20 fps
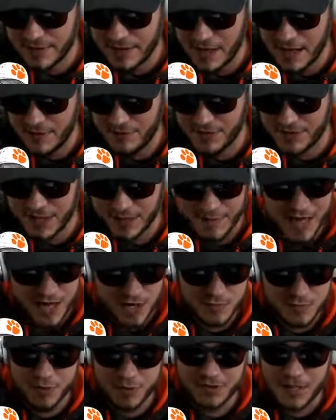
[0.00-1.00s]
Everything
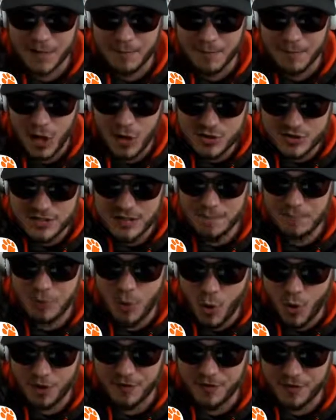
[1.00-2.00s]
matters. But the most
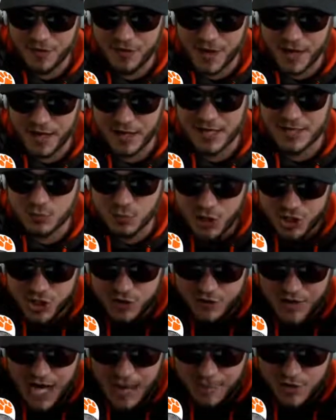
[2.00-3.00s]
important thing is what
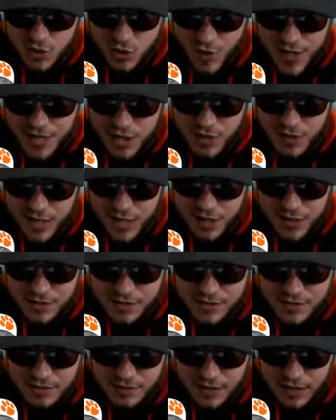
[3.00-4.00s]
you've got between your
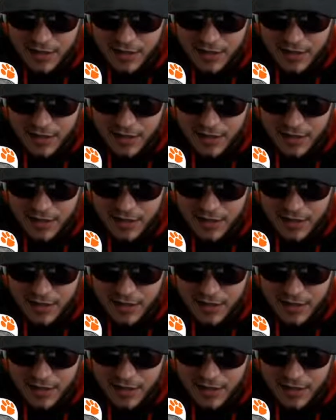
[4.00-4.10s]
ears,